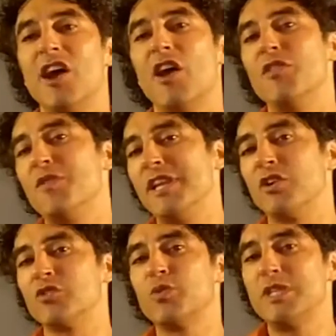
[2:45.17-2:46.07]
on the
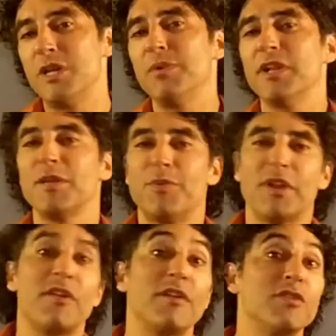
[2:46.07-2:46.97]
videos we typically put
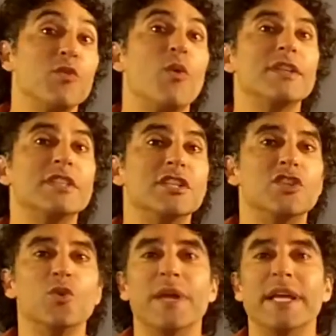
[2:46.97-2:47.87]
out every 1 to
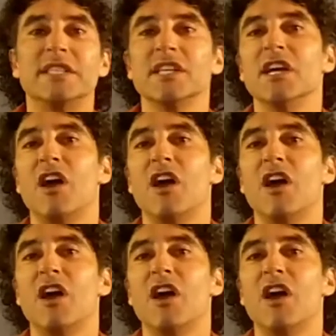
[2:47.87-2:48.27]
2 weeks